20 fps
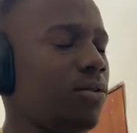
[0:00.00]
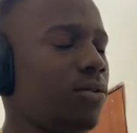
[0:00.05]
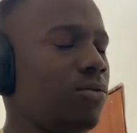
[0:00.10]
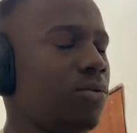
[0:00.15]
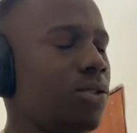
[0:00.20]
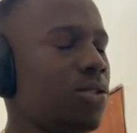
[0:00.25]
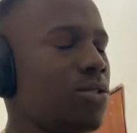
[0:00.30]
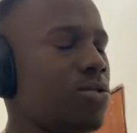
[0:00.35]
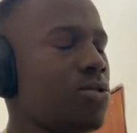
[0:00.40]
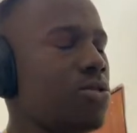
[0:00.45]

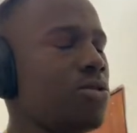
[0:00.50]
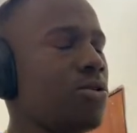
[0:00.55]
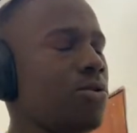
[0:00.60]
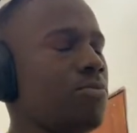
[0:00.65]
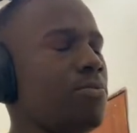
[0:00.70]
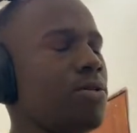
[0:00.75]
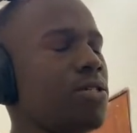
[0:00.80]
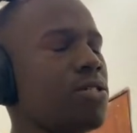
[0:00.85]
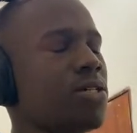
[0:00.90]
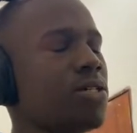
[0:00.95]
It's
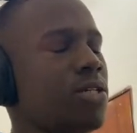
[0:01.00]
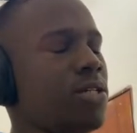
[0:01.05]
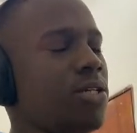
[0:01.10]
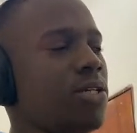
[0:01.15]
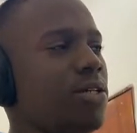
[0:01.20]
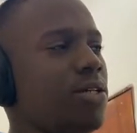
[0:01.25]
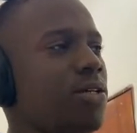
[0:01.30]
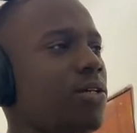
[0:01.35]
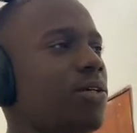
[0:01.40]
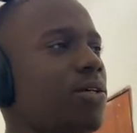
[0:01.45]

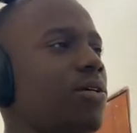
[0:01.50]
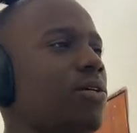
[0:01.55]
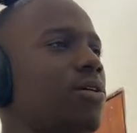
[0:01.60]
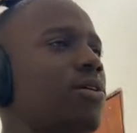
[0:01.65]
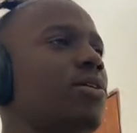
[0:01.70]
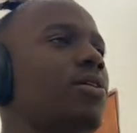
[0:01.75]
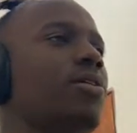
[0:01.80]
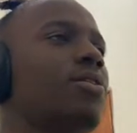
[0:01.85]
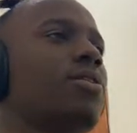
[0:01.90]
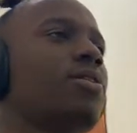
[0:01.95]
basically,
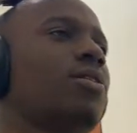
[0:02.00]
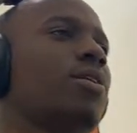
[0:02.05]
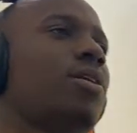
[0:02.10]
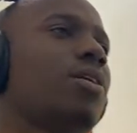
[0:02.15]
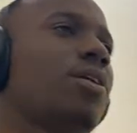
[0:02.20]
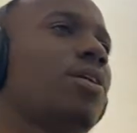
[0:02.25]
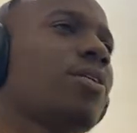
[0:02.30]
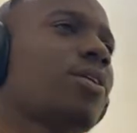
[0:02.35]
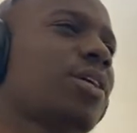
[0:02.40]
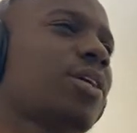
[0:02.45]
I
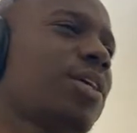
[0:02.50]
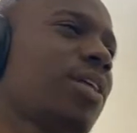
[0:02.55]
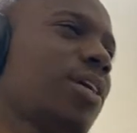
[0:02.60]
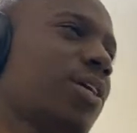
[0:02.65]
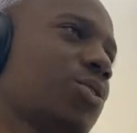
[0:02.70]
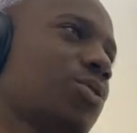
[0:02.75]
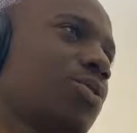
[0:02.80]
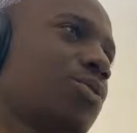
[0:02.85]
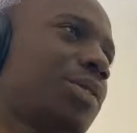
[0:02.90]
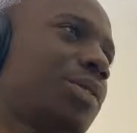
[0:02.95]
think I
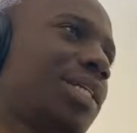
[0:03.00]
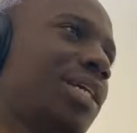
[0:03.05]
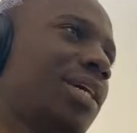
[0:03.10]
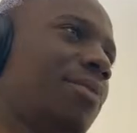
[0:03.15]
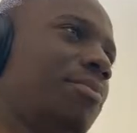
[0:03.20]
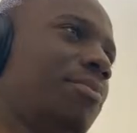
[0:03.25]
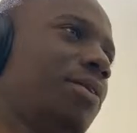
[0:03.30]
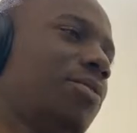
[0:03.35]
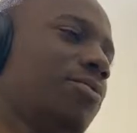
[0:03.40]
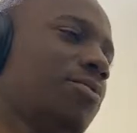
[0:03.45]
should
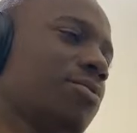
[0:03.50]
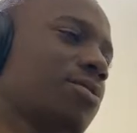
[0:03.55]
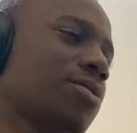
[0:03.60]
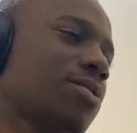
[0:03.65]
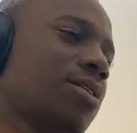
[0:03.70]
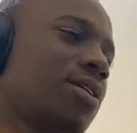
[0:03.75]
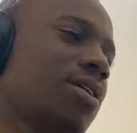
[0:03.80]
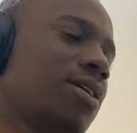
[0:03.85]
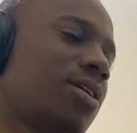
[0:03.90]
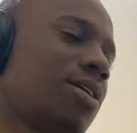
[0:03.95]
rename it because
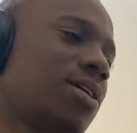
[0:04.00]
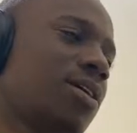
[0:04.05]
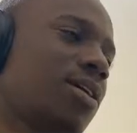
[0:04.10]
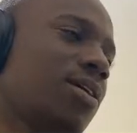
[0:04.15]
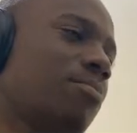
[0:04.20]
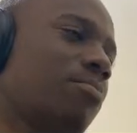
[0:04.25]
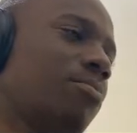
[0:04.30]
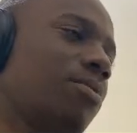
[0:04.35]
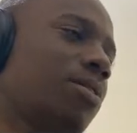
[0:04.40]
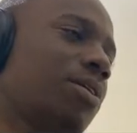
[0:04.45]

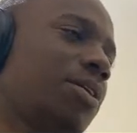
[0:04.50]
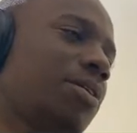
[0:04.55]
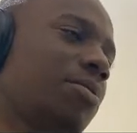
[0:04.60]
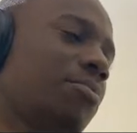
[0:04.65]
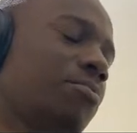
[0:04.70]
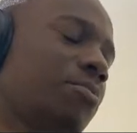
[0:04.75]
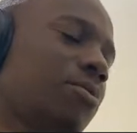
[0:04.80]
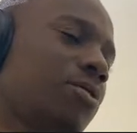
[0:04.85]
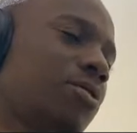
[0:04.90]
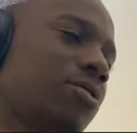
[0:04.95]
I'm learning
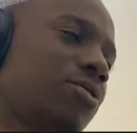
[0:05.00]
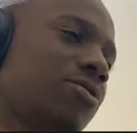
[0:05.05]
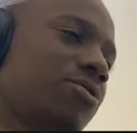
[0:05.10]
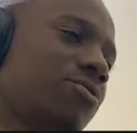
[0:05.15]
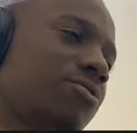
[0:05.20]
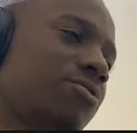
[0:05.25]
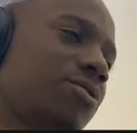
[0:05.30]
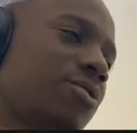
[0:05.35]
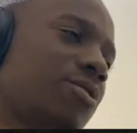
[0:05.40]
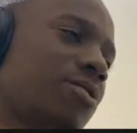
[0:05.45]
more
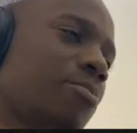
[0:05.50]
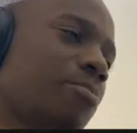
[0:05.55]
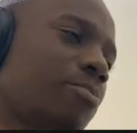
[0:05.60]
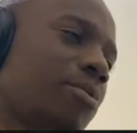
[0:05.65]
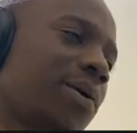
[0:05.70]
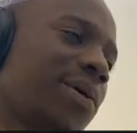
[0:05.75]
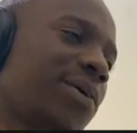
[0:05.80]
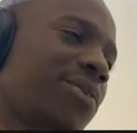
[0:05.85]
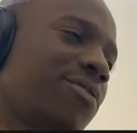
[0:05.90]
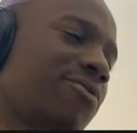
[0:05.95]
on the
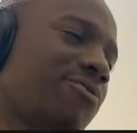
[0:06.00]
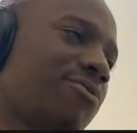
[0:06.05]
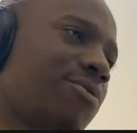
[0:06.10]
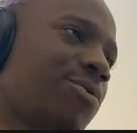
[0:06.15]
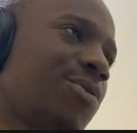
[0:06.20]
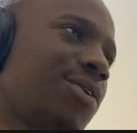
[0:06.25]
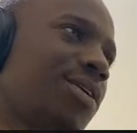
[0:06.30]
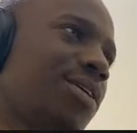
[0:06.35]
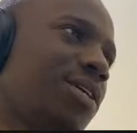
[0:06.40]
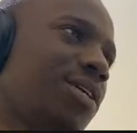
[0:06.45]
power of
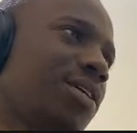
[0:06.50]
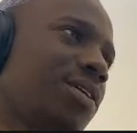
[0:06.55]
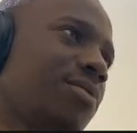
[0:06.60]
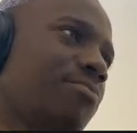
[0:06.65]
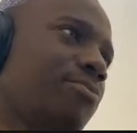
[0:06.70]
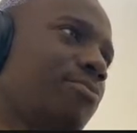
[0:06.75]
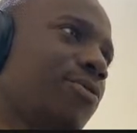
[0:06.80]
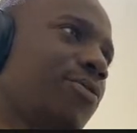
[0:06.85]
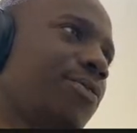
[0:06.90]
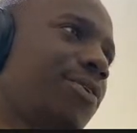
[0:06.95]
three
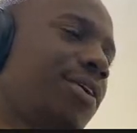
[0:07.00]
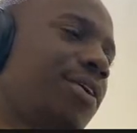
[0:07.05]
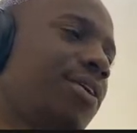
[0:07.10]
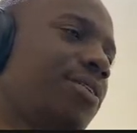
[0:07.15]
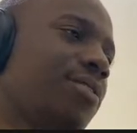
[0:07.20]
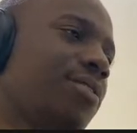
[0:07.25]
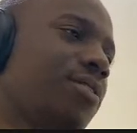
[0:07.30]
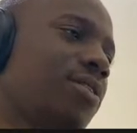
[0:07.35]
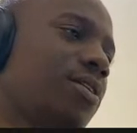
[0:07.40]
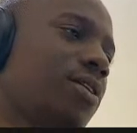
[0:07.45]
more
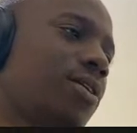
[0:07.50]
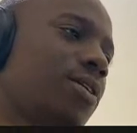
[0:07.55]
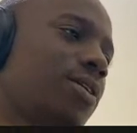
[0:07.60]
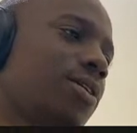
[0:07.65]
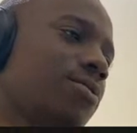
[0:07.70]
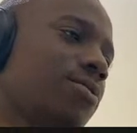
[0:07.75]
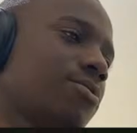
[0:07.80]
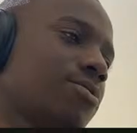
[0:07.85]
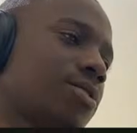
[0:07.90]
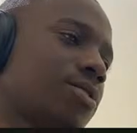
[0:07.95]
here
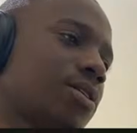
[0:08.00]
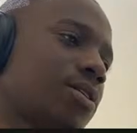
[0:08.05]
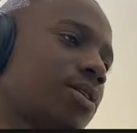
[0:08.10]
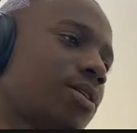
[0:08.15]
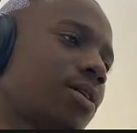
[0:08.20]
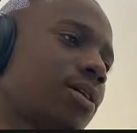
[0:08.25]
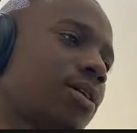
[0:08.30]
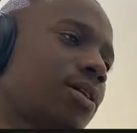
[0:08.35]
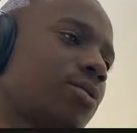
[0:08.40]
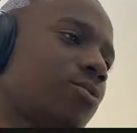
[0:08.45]
because I
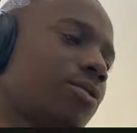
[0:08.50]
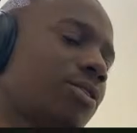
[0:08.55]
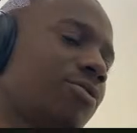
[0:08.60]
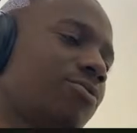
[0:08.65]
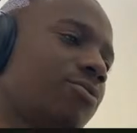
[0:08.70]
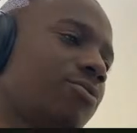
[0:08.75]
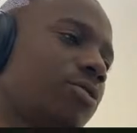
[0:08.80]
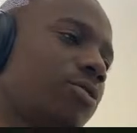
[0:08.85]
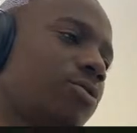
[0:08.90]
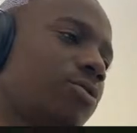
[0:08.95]
like wait
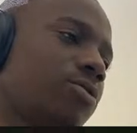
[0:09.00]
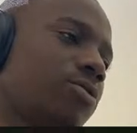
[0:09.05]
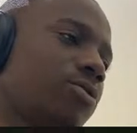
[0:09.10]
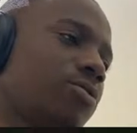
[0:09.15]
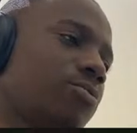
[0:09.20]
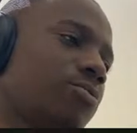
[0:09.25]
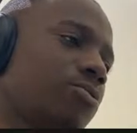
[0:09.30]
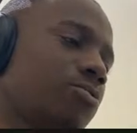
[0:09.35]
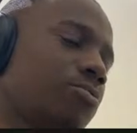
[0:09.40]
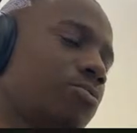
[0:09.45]
for
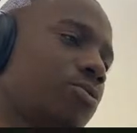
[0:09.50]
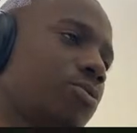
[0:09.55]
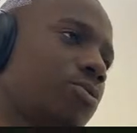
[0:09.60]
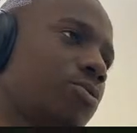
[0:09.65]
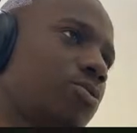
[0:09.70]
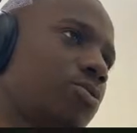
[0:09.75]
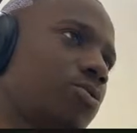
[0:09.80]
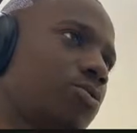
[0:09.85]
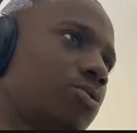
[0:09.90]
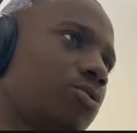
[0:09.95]
London
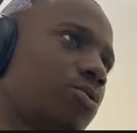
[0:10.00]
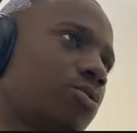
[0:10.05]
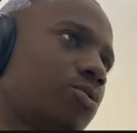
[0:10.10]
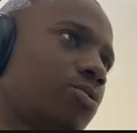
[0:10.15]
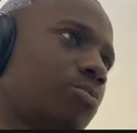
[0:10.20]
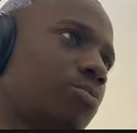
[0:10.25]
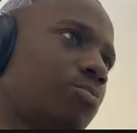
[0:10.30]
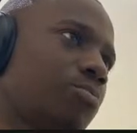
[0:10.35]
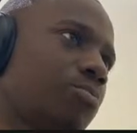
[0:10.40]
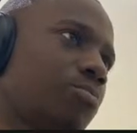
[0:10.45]
to
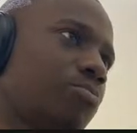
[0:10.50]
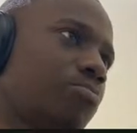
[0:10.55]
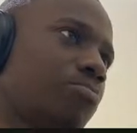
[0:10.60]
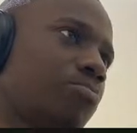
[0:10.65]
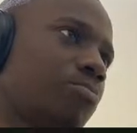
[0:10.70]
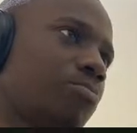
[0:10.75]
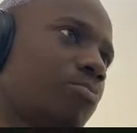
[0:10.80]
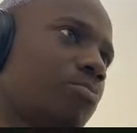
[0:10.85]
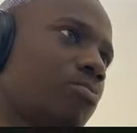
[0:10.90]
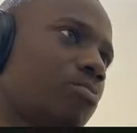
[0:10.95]

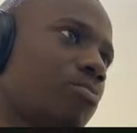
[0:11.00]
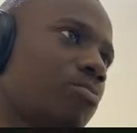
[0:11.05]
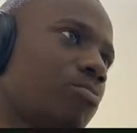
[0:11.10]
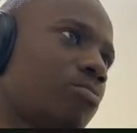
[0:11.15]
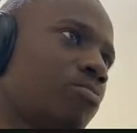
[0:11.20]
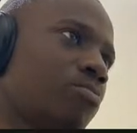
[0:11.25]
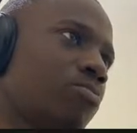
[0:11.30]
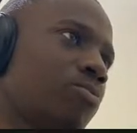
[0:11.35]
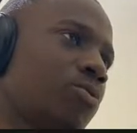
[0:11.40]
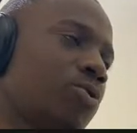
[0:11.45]

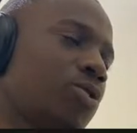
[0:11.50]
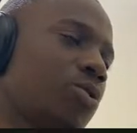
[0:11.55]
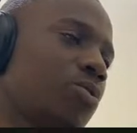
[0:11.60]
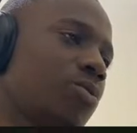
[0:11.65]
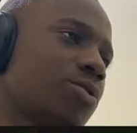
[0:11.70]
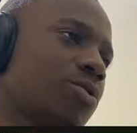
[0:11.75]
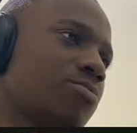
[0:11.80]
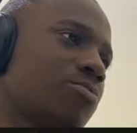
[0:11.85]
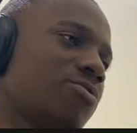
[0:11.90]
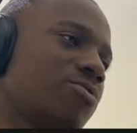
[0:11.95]
show
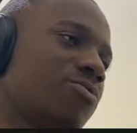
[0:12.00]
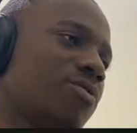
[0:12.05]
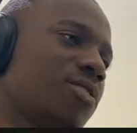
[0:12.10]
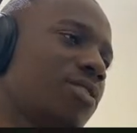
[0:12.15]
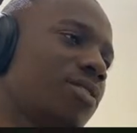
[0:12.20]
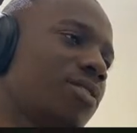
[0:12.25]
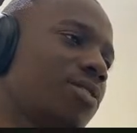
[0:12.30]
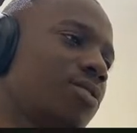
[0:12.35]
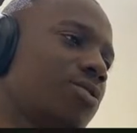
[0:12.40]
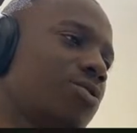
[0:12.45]
its move and
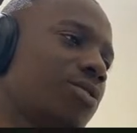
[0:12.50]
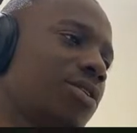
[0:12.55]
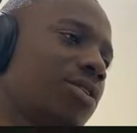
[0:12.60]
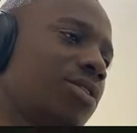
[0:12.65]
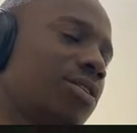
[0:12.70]
then trade